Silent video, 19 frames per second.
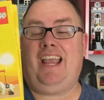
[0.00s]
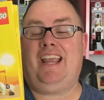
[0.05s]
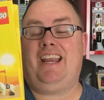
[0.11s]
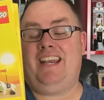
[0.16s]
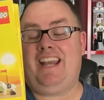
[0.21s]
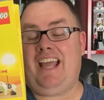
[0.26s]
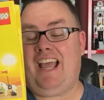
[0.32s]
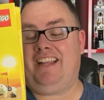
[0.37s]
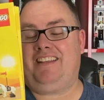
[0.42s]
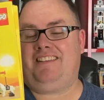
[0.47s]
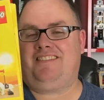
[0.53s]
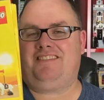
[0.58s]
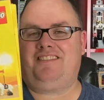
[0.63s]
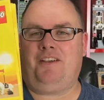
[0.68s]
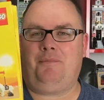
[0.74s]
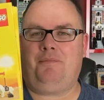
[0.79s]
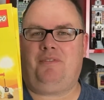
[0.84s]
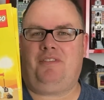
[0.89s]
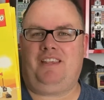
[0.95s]
Knight
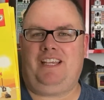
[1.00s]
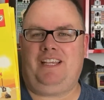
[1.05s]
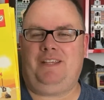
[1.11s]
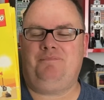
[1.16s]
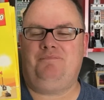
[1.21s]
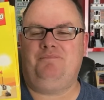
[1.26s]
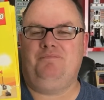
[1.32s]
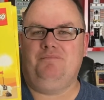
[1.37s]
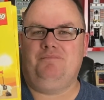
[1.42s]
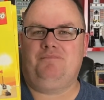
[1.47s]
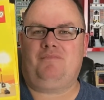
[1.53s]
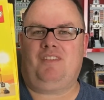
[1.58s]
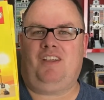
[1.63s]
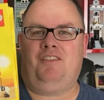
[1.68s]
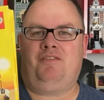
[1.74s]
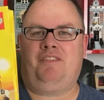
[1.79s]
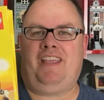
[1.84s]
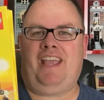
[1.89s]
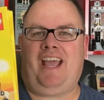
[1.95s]
sub-theme
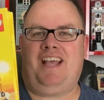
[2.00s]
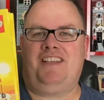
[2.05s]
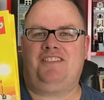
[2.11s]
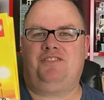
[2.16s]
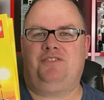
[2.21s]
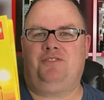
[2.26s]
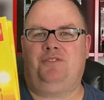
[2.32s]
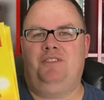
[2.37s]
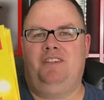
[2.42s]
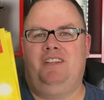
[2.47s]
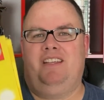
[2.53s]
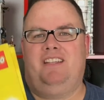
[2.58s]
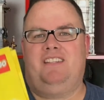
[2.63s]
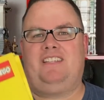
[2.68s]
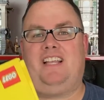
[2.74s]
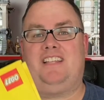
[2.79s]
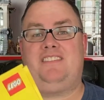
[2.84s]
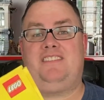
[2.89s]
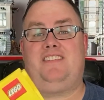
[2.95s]
of Castle. It's
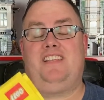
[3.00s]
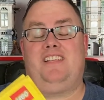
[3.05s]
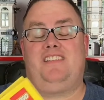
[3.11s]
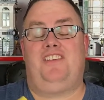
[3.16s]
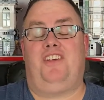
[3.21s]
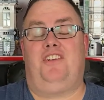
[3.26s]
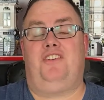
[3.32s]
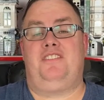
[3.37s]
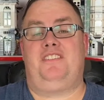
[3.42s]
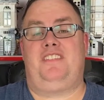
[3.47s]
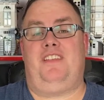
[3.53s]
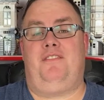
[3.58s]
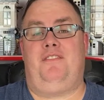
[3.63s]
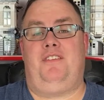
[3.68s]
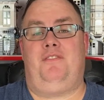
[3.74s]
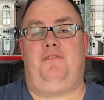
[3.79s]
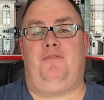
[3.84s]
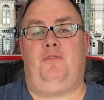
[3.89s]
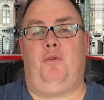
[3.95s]
got
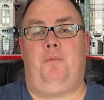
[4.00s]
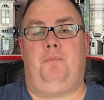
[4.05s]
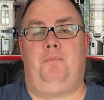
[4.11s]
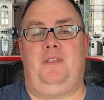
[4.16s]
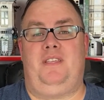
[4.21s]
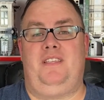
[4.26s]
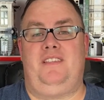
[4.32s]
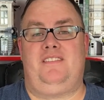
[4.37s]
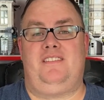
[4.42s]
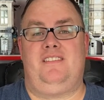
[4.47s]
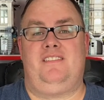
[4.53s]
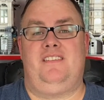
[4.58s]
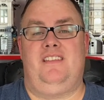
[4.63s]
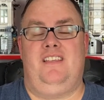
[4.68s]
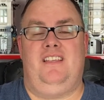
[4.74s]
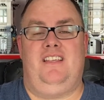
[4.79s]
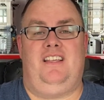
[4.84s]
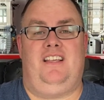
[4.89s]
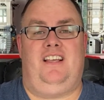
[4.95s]
674 pieces.
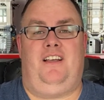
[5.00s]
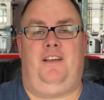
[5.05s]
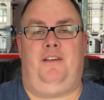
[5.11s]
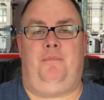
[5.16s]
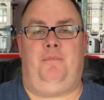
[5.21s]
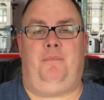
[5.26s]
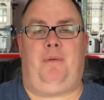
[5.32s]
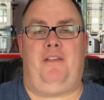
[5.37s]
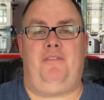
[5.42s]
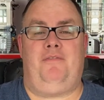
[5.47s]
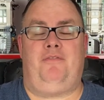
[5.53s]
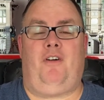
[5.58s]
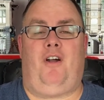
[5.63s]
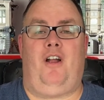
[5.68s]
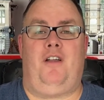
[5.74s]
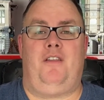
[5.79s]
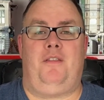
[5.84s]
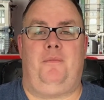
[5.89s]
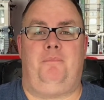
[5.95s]
By
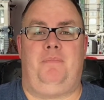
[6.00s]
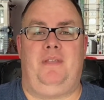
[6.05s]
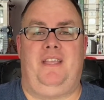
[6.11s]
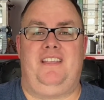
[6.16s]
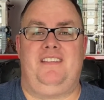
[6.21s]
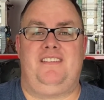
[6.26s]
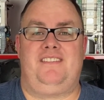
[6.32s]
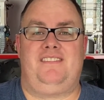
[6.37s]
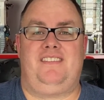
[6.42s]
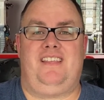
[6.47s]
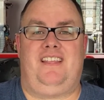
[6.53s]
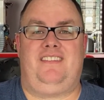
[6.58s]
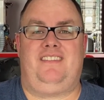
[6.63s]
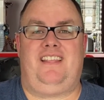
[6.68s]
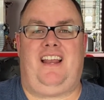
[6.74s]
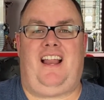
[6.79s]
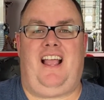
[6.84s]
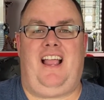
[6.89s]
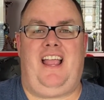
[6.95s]
far the biggest set
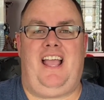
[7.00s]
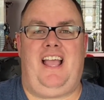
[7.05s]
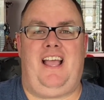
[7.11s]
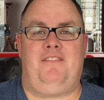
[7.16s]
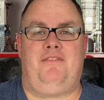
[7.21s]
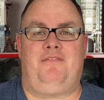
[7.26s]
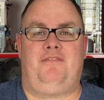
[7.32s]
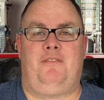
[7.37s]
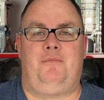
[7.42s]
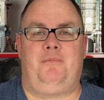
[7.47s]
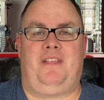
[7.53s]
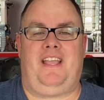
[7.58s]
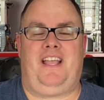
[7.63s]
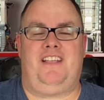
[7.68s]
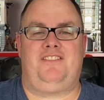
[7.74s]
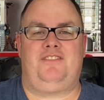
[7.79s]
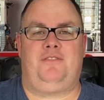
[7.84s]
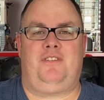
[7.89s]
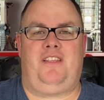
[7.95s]
that I have from
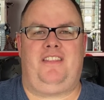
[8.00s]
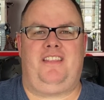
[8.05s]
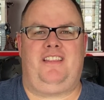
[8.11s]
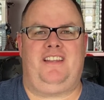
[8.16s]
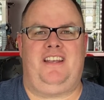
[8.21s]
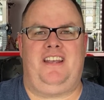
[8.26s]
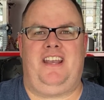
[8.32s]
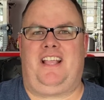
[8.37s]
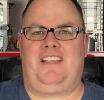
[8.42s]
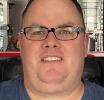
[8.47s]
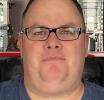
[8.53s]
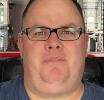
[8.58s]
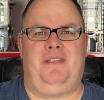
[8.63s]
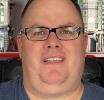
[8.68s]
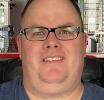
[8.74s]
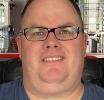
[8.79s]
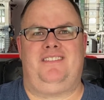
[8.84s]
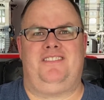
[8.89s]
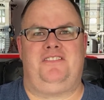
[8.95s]
Castle. I think the next
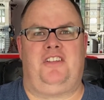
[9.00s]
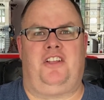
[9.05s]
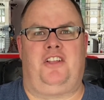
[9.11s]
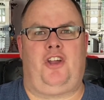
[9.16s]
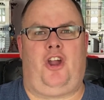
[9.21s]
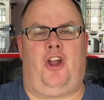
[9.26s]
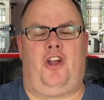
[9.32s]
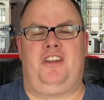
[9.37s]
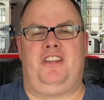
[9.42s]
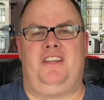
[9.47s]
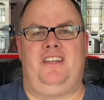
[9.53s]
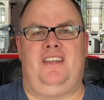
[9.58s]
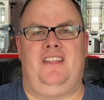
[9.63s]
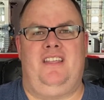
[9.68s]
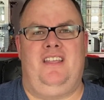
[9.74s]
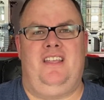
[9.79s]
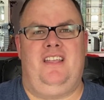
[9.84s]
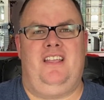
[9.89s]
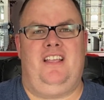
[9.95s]
biggest is the
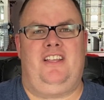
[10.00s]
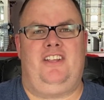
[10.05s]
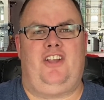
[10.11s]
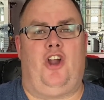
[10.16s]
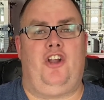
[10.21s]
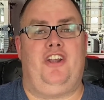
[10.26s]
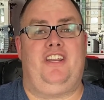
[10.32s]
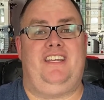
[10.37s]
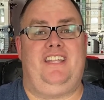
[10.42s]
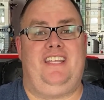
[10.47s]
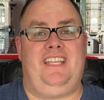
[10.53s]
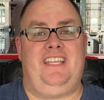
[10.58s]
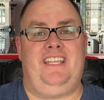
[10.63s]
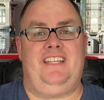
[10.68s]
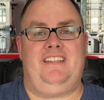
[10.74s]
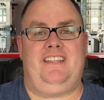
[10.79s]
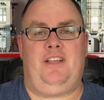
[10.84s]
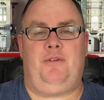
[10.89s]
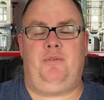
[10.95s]
Guarded
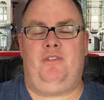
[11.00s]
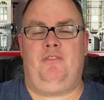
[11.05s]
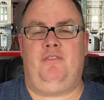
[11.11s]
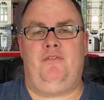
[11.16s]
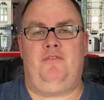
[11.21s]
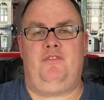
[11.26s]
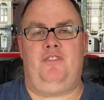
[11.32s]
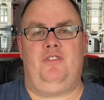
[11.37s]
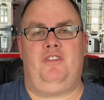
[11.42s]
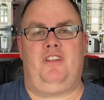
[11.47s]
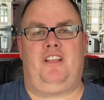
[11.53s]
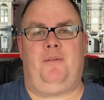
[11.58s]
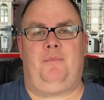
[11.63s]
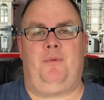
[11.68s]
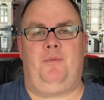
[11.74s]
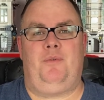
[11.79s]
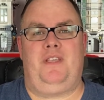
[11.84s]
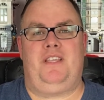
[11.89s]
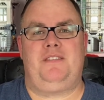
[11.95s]
Inn that we reviewed a
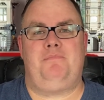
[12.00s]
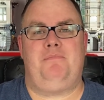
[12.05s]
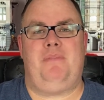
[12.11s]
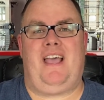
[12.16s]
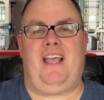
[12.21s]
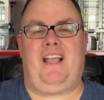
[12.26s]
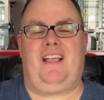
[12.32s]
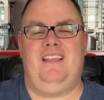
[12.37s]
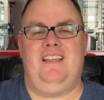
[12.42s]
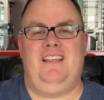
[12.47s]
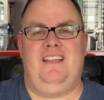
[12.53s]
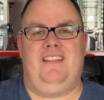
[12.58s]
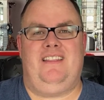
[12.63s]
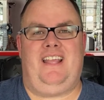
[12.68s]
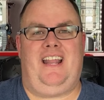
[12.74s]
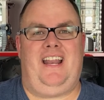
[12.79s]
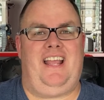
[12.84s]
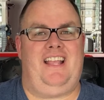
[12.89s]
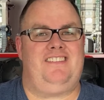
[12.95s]
couple weeks back.
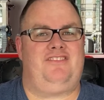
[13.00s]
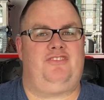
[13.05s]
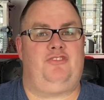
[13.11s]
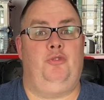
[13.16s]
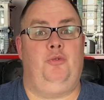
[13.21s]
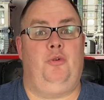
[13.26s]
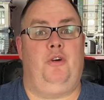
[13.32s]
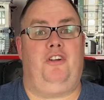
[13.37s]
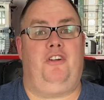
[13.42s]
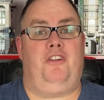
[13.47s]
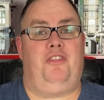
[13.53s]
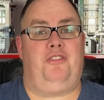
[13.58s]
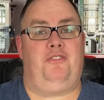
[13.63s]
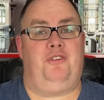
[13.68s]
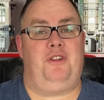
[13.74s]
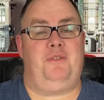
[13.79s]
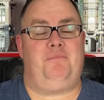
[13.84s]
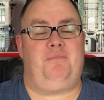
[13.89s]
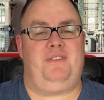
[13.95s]
That has
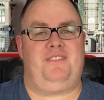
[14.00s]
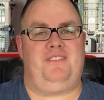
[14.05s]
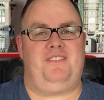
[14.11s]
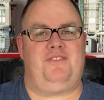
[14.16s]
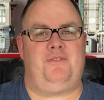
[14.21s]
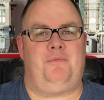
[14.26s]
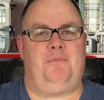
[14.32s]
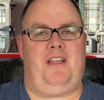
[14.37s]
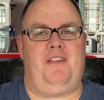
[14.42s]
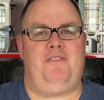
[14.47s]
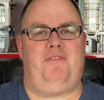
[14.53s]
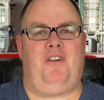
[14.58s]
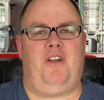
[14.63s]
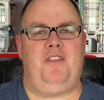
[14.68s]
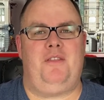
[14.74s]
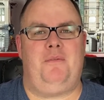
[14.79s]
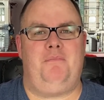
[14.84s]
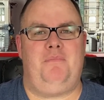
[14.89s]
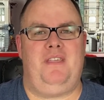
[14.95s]
230 pieces. So by
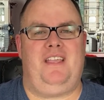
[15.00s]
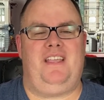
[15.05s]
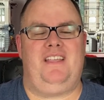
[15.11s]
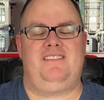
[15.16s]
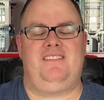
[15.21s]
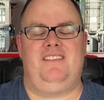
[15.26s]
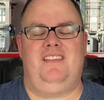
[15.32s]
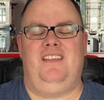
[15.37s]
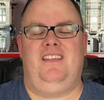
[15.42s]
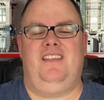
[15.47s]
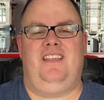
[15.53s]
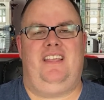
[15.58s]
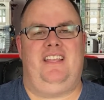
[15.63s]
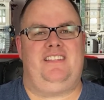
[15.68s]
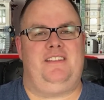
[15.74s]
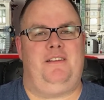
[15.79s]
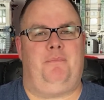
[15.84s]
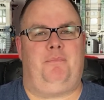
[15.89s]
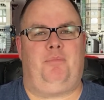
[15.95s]
far the biggest.
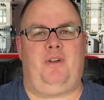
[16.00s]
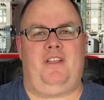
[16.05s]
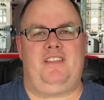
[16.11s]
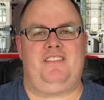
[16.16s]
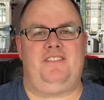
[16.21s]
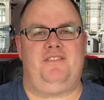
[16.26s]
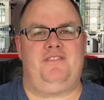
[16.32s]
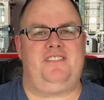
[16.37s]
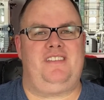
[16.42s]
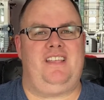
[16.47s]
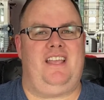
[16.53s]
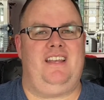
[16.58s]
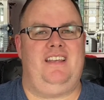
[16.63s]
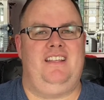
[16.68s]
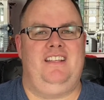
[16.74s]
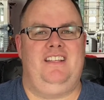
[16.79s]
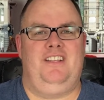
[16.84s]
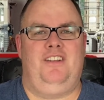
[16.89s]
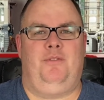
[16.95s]
It's an impressive set.
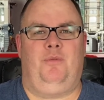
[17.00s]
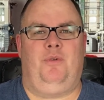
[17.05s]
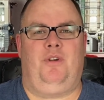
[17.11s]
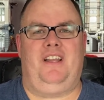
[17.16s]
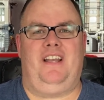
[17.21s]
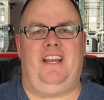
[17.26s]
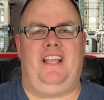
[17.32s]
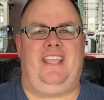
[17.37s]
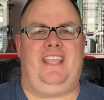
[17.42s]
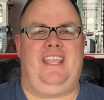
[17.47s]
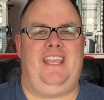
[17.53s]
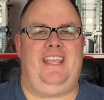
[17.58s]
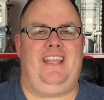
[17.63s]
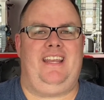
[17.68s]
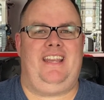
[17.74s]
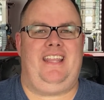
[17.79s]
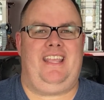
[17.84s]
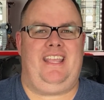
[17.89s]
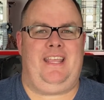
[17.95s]
We're gonna
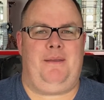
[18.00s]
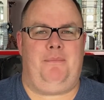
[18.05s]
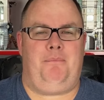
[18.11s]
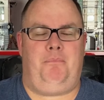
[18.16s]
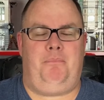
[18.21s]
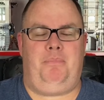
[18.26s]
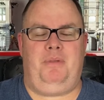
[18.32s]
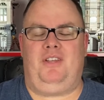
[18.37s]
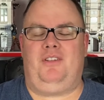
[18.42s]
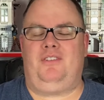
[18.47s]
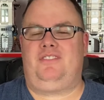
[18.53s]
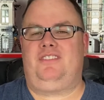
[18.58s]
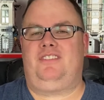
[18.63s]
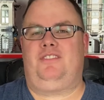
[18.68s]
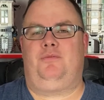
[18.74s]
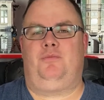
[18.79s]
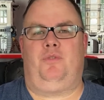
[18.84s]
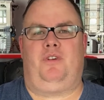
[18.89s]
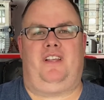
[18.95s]
get it
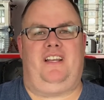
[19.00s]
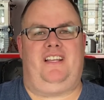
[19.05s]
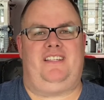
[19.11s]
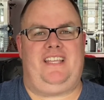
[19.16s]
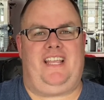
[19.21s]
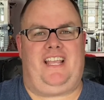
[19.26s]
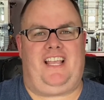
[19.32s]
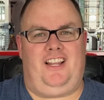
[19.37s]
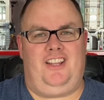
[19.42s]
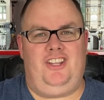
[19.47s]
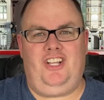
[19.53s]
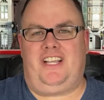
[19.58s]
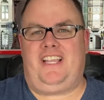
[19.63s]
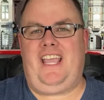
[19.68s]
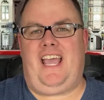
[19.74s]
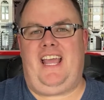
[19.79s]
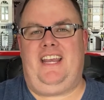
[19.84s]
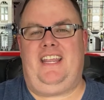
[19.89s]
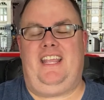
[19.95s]
built. We're gonna take a look
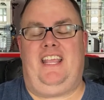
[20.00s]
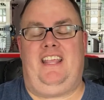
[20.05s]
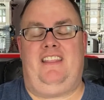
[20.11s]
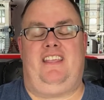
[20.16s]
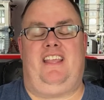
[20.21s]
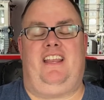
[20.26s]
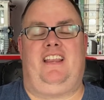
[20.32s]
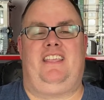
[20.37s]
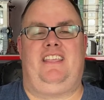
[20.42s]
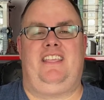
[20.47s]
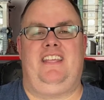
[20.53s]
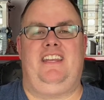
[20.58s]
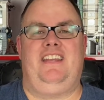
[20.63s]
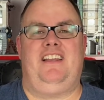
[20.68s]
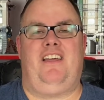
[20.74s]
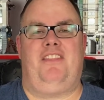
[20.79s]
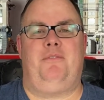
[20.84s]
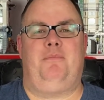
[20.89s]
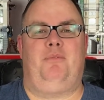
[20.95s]
at it and then get
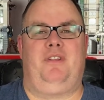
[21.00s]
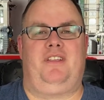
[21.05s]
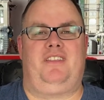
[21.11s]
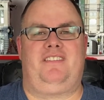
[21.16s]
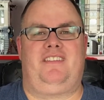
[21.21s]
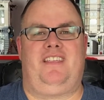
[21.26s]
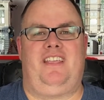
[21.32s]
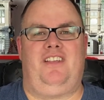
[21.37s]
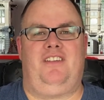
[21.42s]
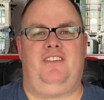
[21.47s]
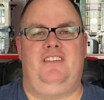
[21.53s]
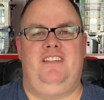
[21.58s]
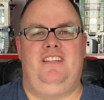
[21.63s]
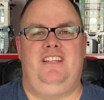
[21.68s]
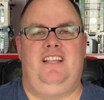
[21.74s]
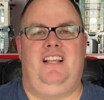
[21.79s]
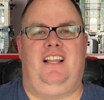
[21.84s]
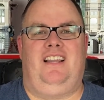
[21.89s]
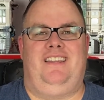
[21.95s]
it on the brick scale.
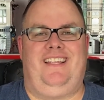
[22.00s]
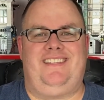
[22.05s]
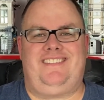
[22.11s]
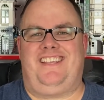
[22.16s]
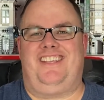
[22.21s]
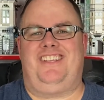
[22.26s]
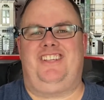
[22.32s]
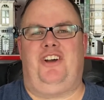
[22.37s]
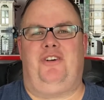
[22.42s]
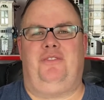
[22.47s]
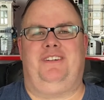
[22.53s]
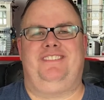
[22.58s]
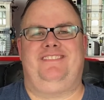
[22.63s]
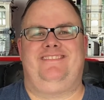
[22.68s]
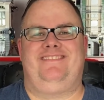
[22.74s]
Let's get going.